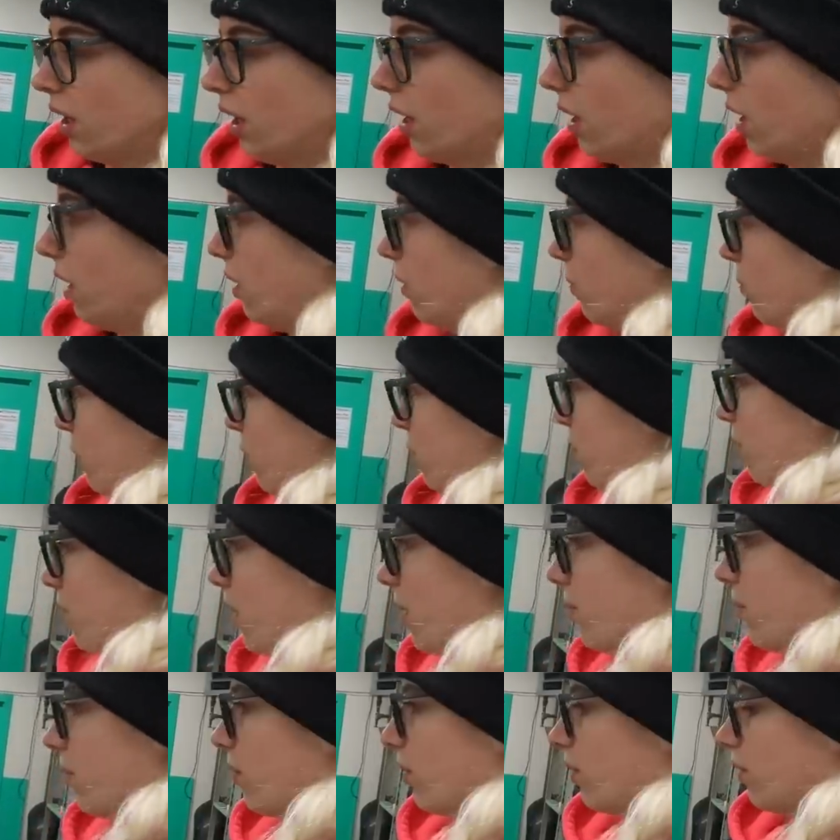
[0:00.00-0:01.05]
and we've
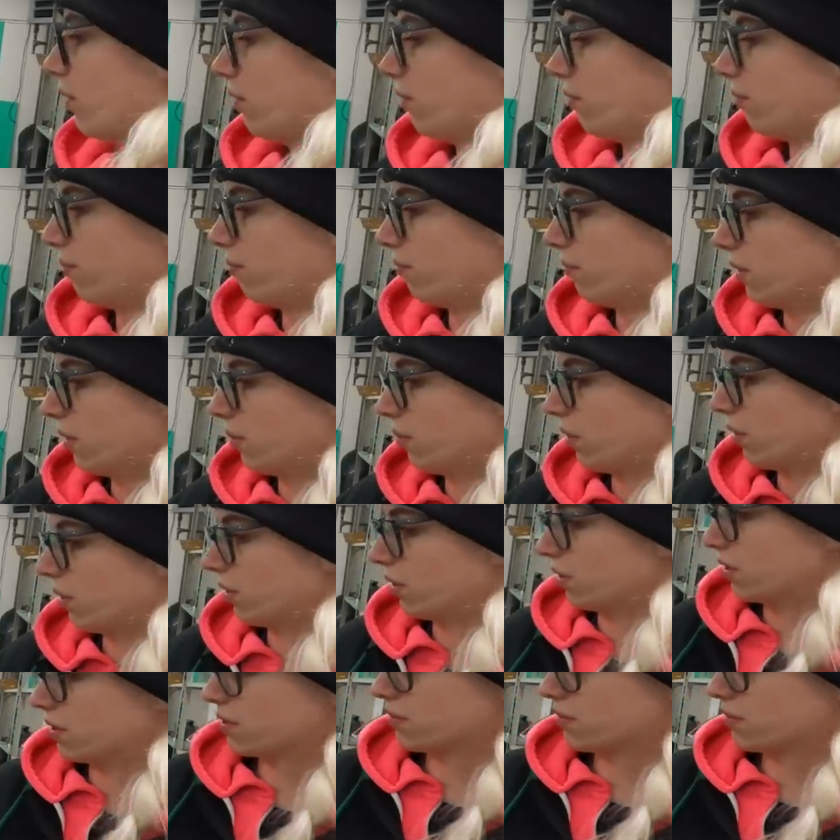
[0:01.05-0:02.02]
come all about